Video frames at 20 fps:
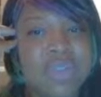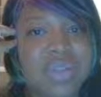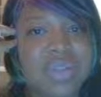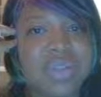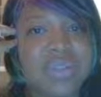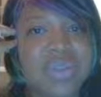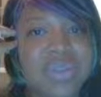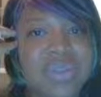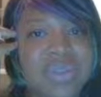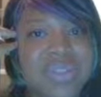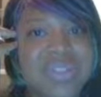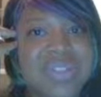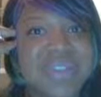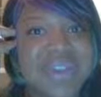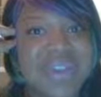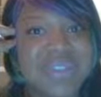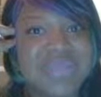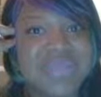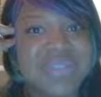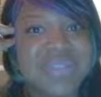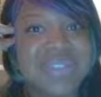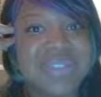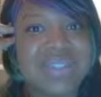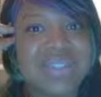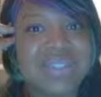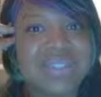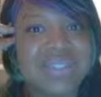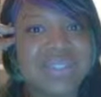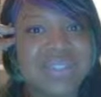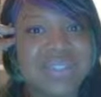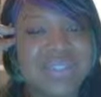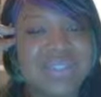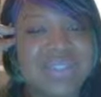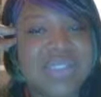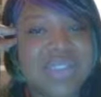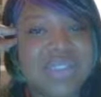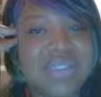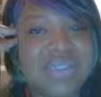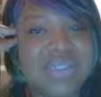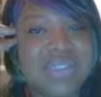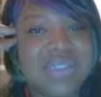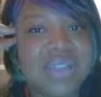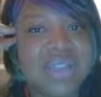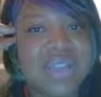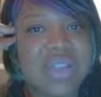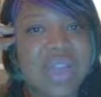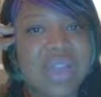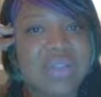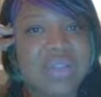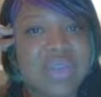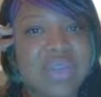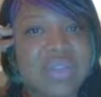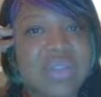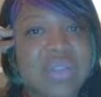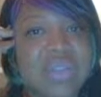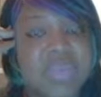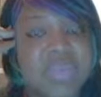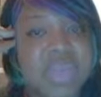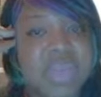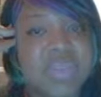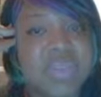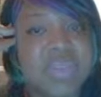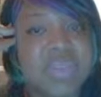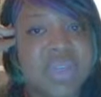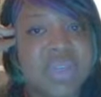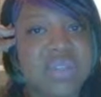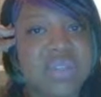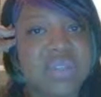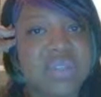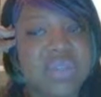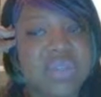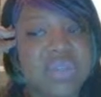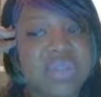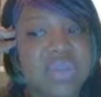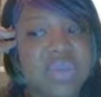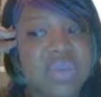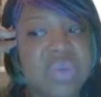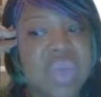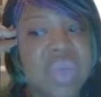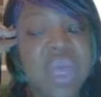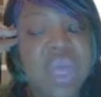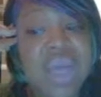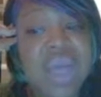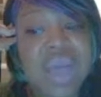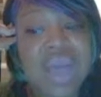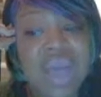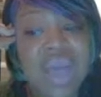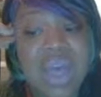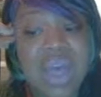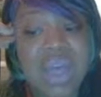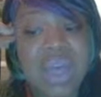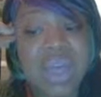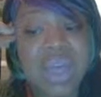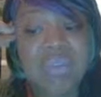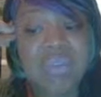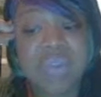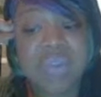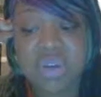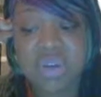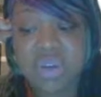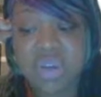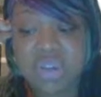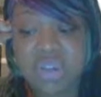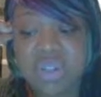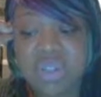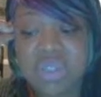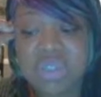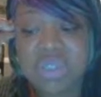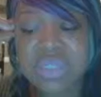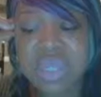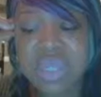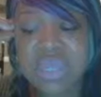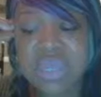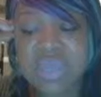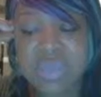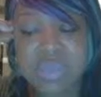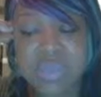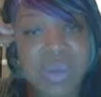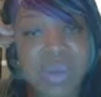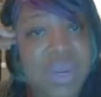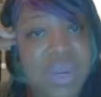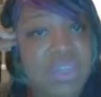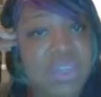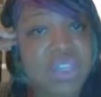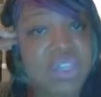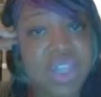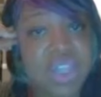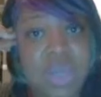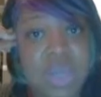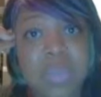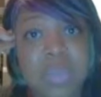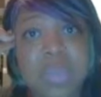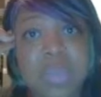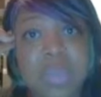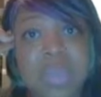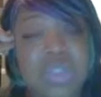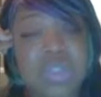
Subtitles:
it builds confidence. I can definitely say that. It builds some other things too. I have learned that when I jump,